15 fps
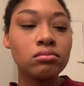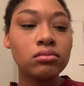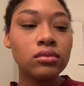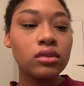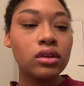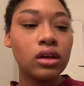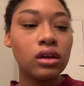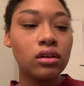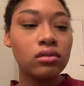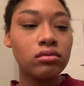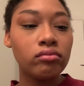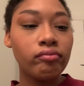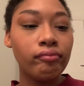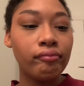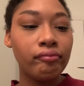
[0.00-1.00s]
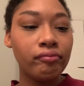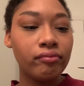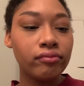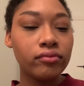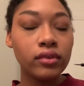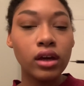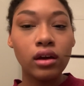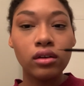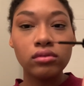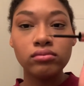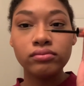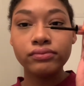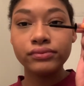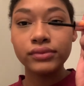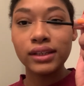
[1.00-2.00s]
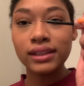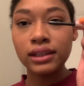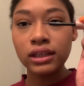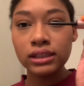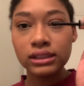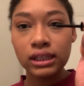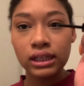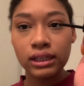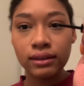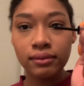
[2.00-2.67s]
Yeah, okay. It looks like,